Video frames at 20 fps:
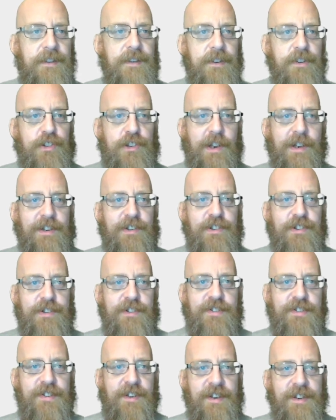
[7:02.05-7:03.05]

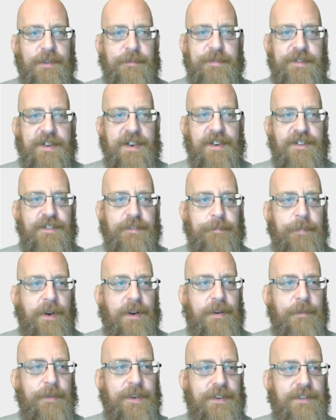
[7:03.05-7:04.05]
Challenges, Sign-Ups and
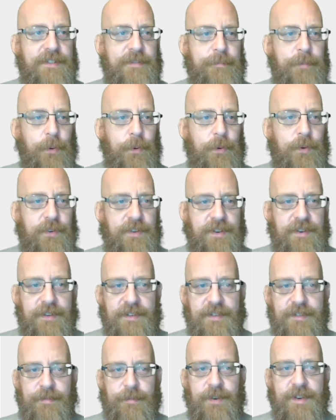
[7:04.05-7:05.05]
Experiments board,
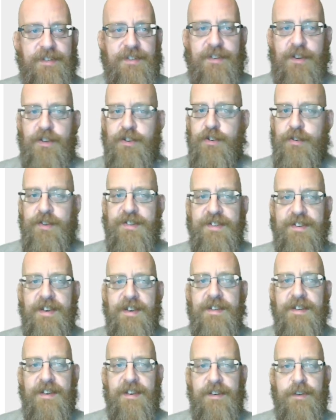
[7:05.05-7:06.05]
this one is the
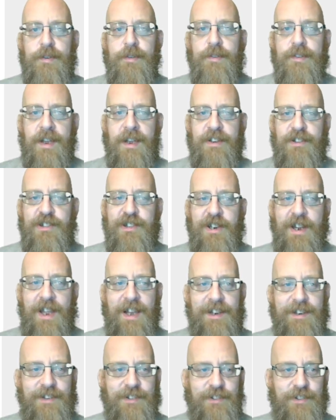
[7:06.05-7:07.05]
Tristan da Cunha
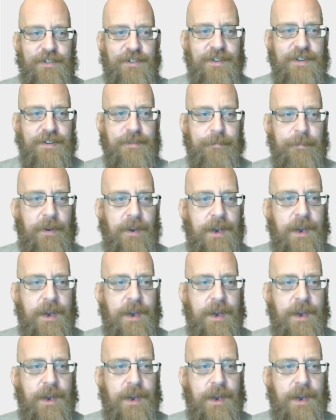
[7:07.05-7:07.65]
Challenge, and it's by